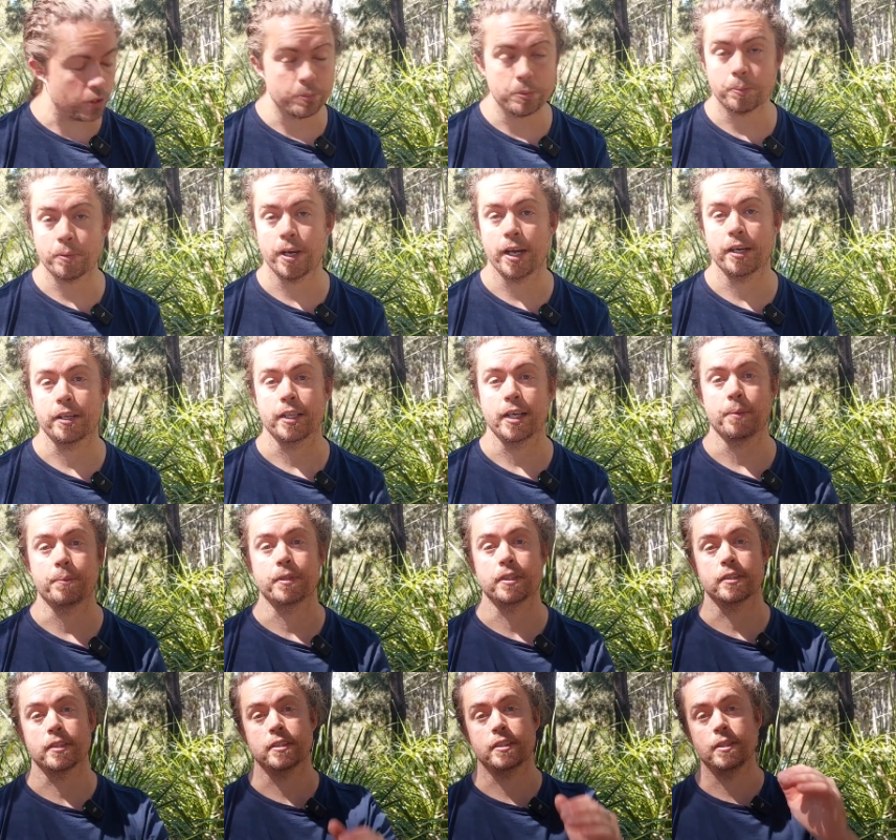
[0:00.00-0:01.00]
super proud of that
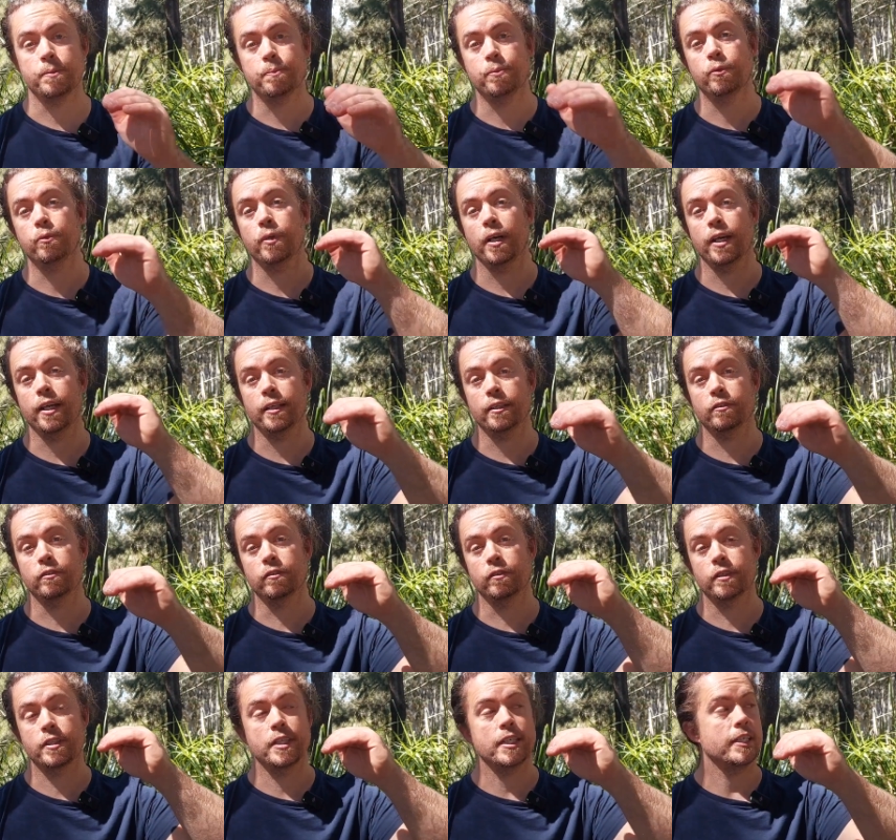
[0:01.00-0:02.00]
because the simple
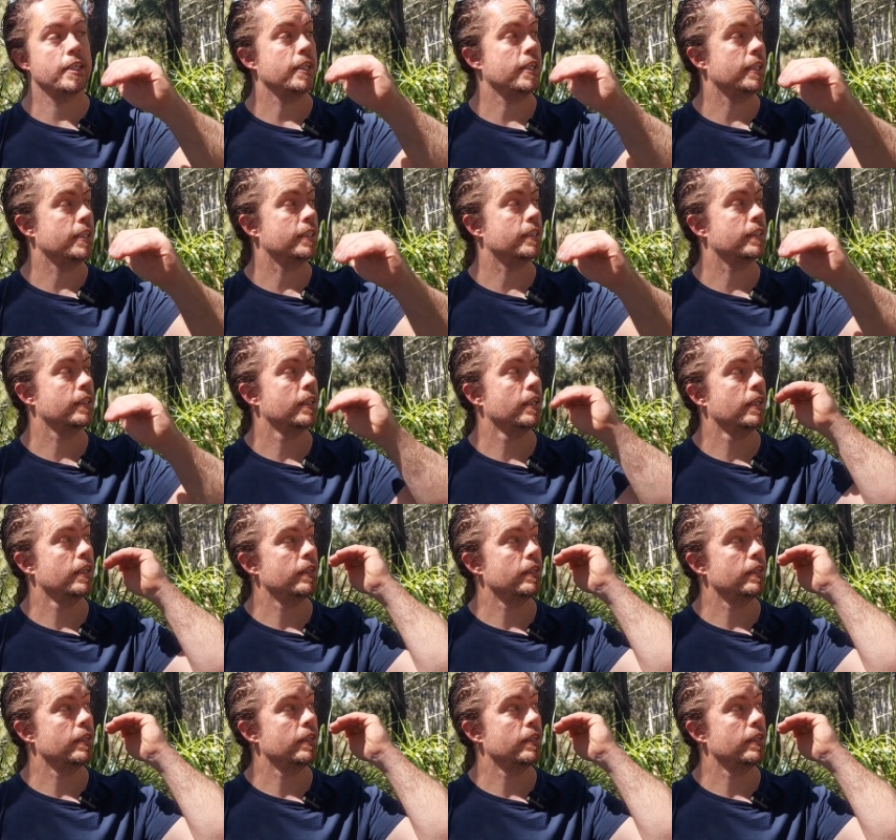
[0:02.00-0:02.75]
thing is